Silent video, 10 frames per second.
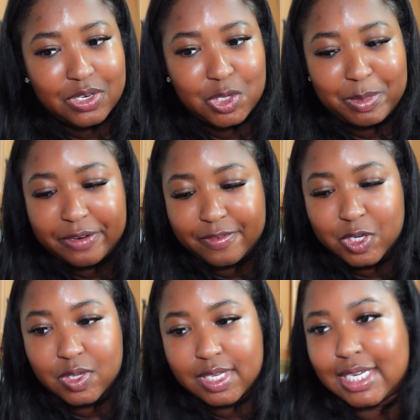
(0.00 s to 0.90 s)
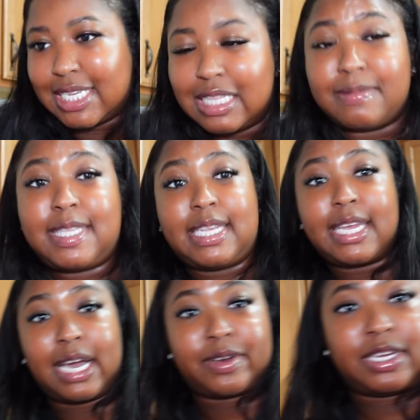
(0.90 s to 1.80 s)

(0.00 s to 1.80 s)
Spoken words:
Juice my fruits because I just have them sitting out